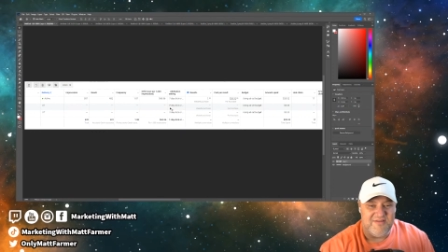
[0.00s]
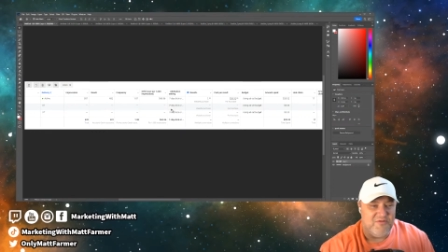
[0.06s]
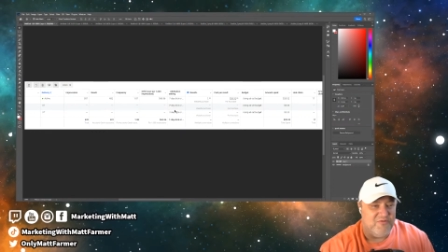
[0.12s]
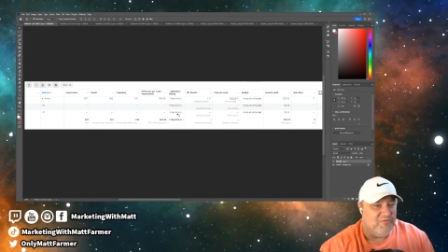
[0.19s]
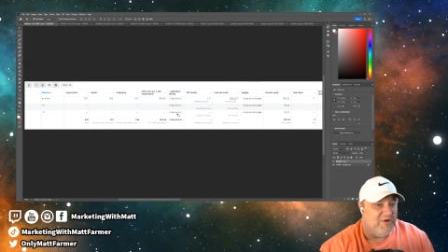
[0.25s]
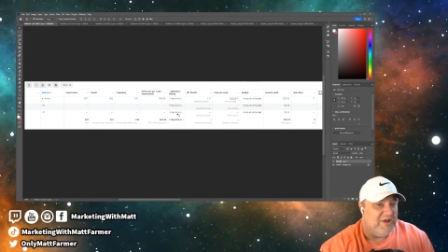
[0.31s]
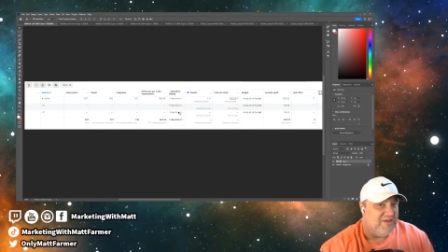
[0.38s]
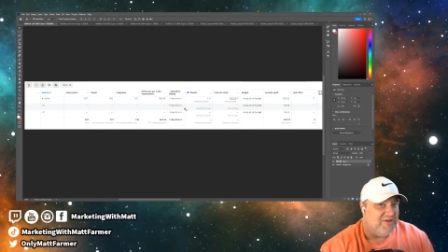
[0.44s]

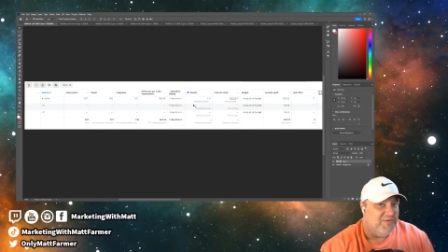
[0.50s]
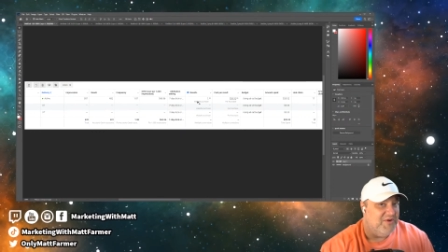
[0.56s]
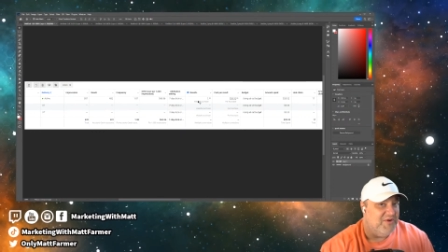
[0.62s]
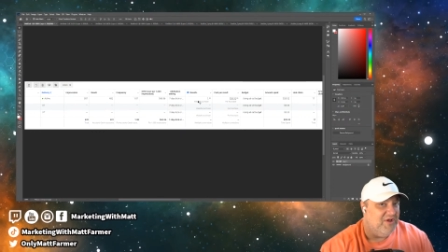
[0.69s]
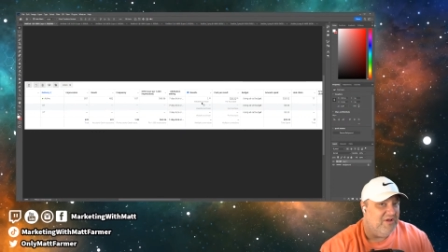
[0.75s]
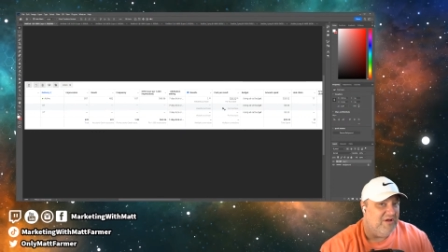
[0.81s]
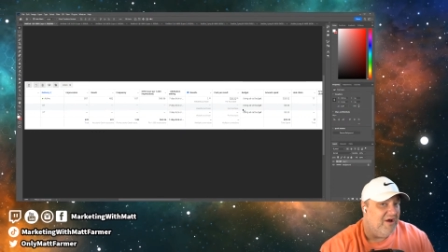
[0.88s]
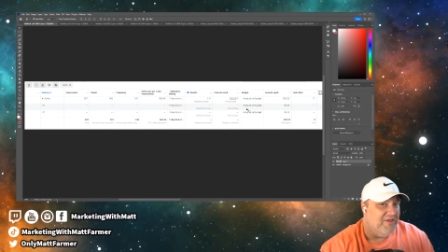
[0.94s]

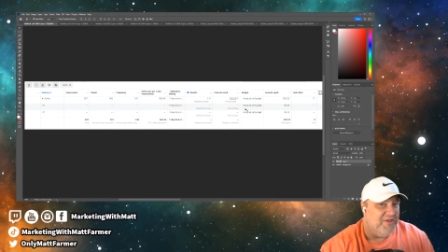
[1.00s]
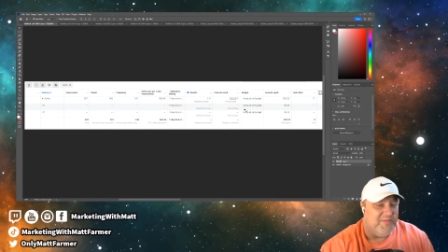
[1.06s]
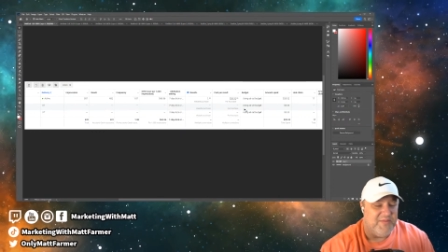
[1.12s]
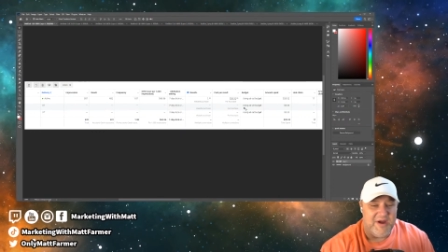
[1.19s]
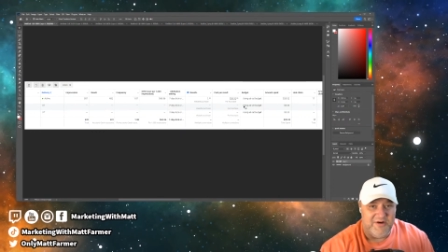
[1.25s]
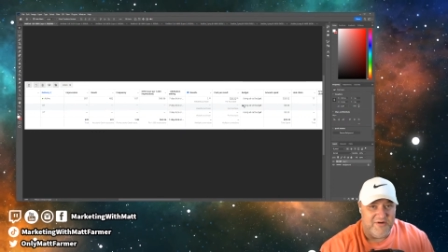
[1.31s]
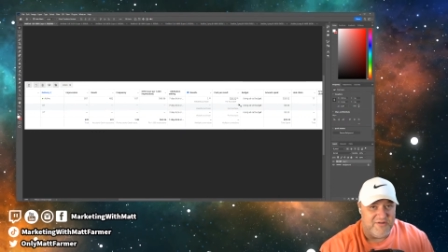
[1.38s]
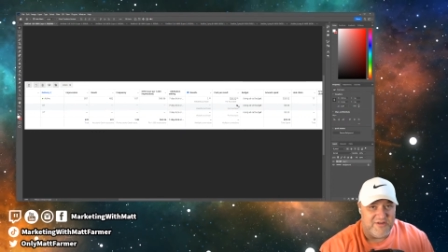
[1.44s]
Reasonable. All that
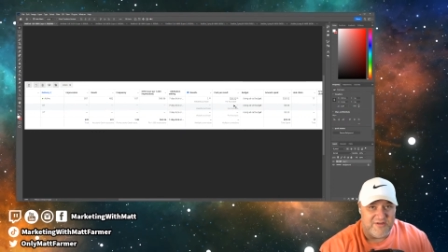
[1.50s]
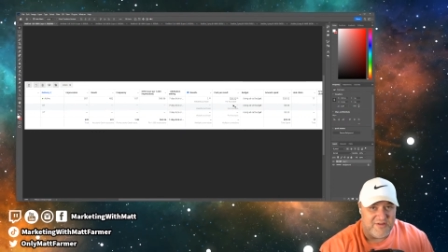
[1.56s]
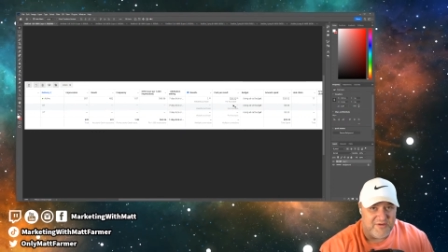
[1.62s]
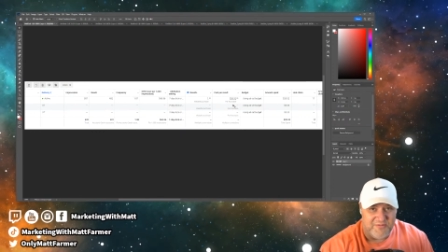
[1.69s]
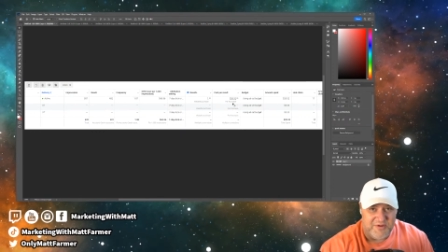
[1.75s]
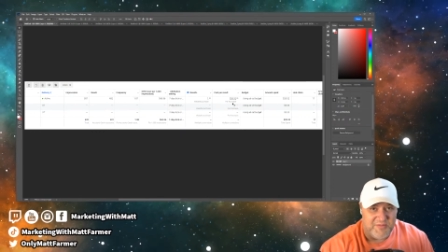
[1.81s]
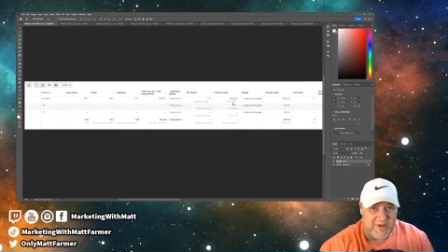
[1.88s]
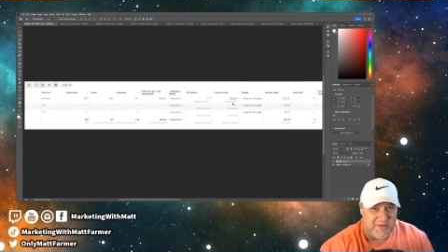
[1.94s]
matters is that
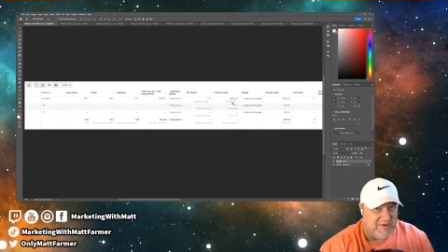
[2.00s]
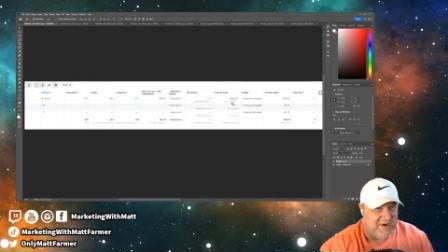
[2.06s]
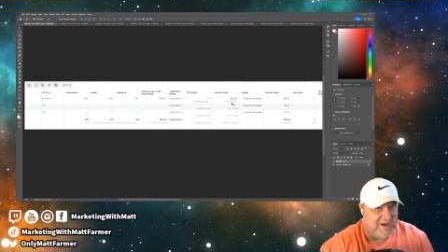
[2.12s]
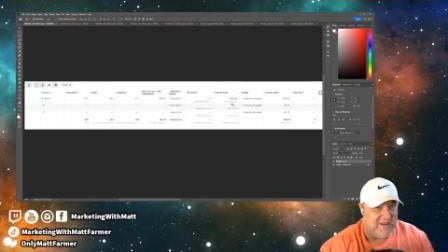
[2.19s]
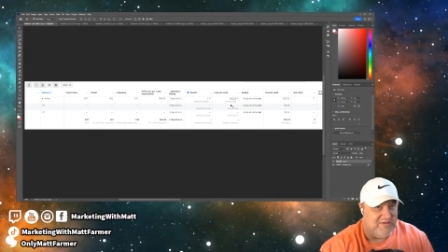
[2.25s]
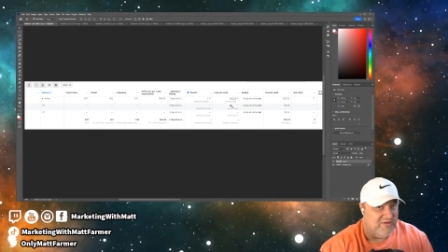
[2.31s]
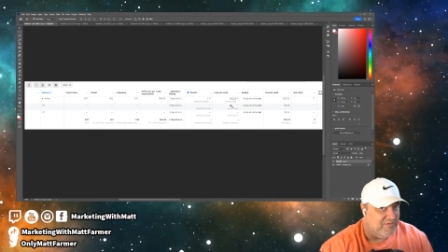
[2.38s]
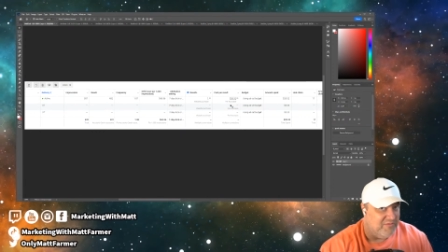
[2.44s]
we make money.
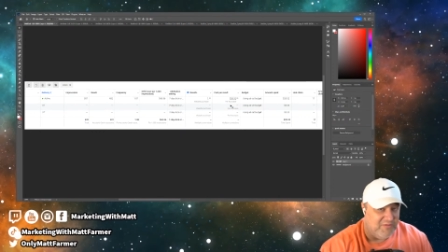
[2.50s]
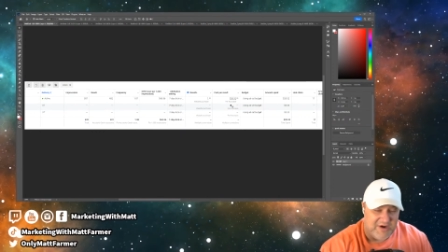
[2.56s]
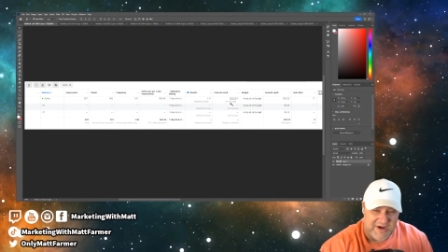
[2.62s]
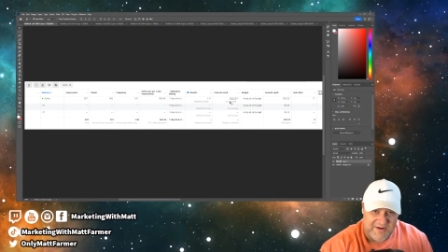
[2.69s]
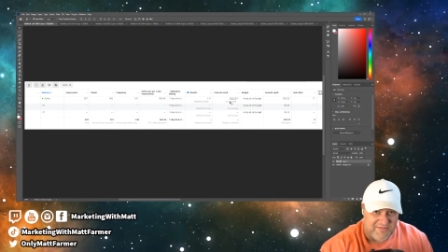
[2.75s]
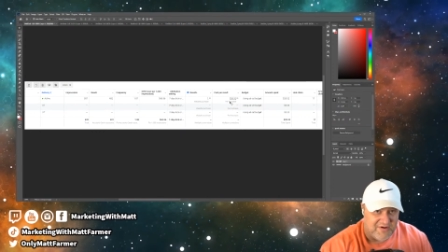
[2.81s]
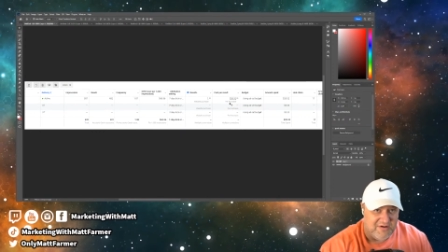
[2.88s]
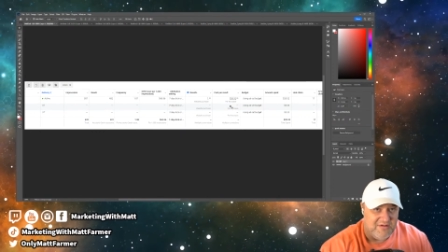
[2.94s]
So
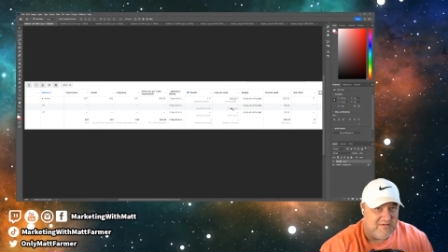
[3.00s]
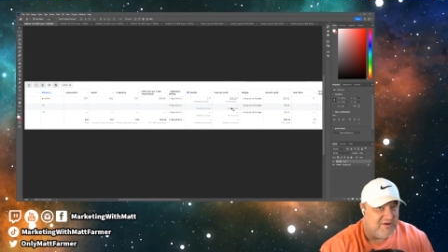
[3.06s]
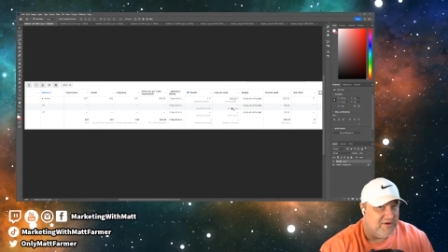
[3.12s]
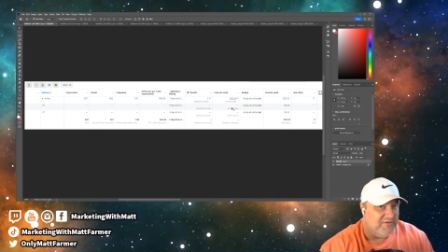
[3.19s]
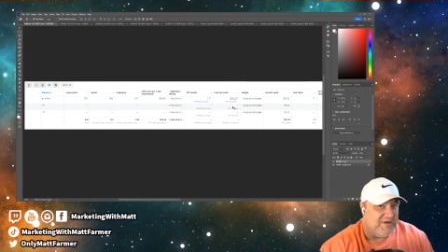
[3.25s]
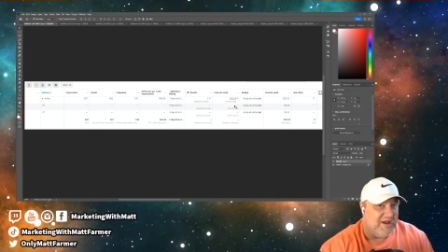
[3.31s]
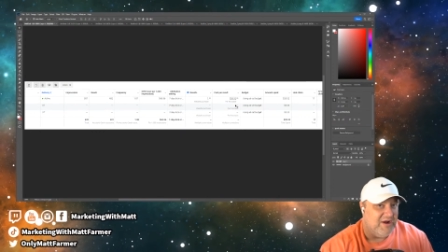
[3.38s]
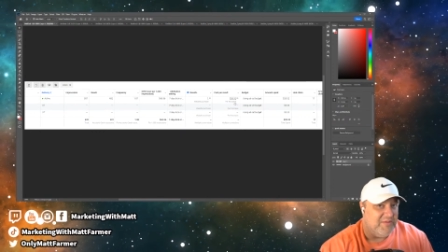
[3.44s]
whatever.
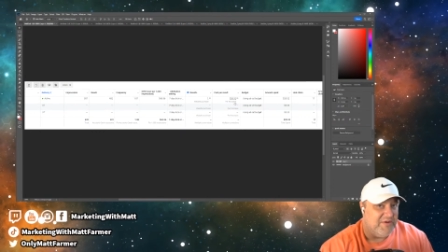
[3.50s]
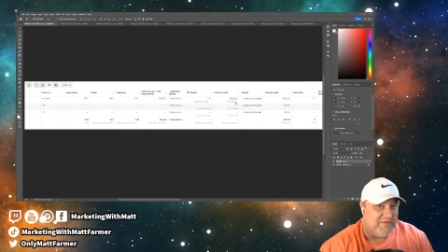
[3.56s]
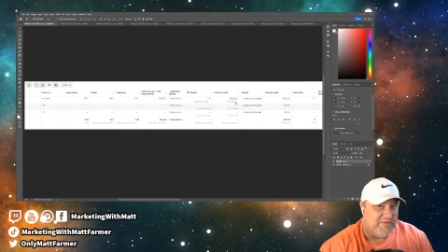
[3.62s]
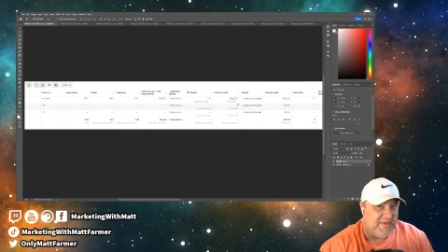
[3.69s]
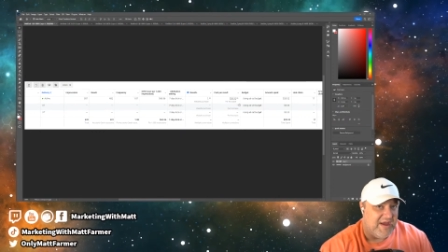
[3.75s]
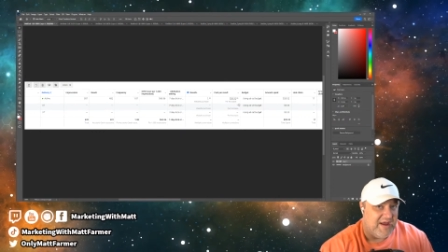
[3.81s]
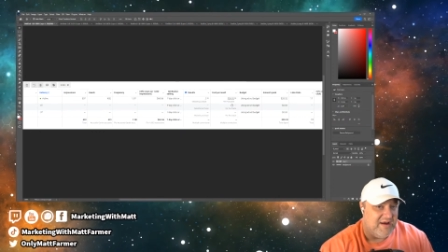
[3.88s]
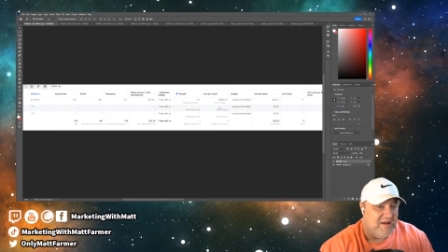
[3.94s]
Don't care about
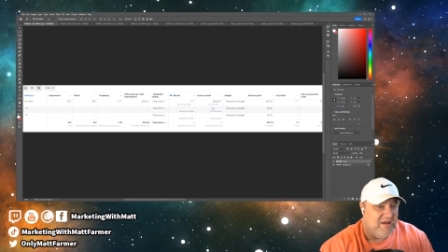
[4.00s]
that.